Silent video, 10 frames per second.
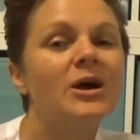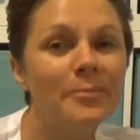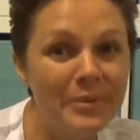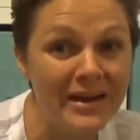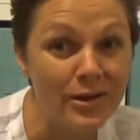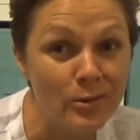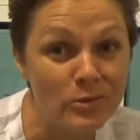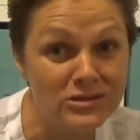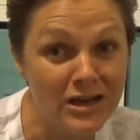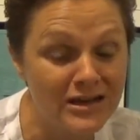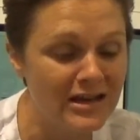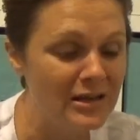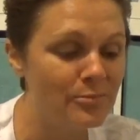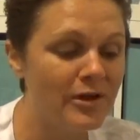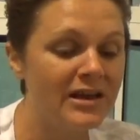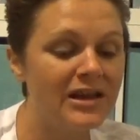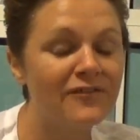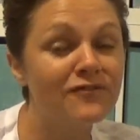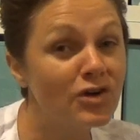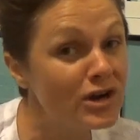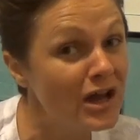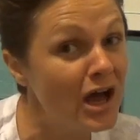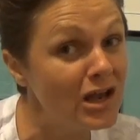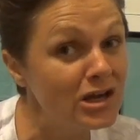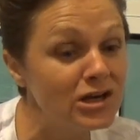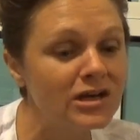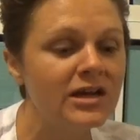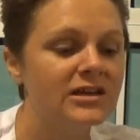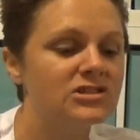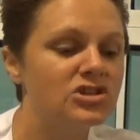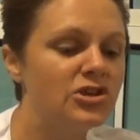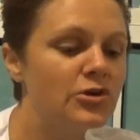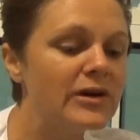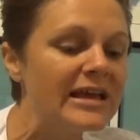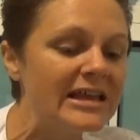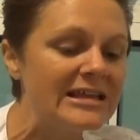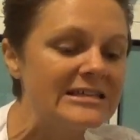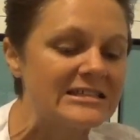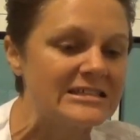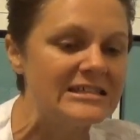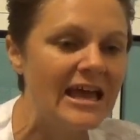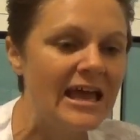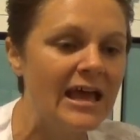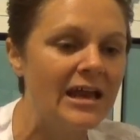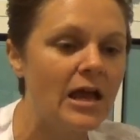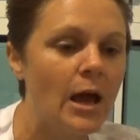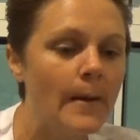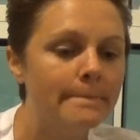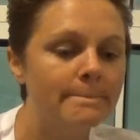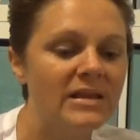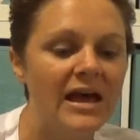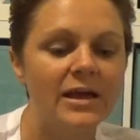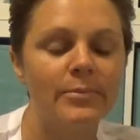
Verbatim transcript: Bic, we're talking name brand here, for a dollar. So you're getting 10 black